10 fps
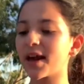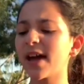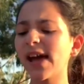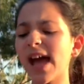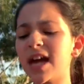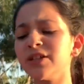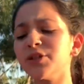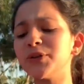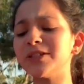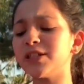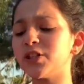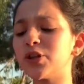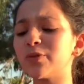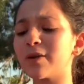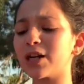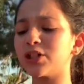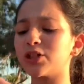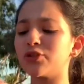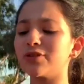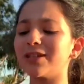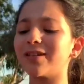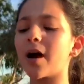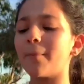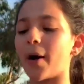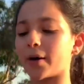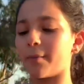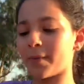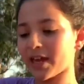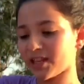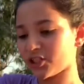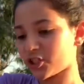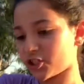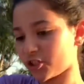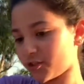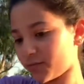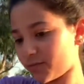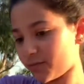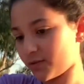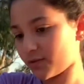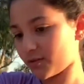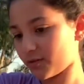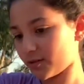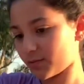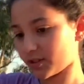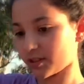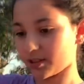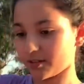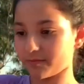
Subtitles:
and you don't need too much, you need about a pinch. So I'm just gonna...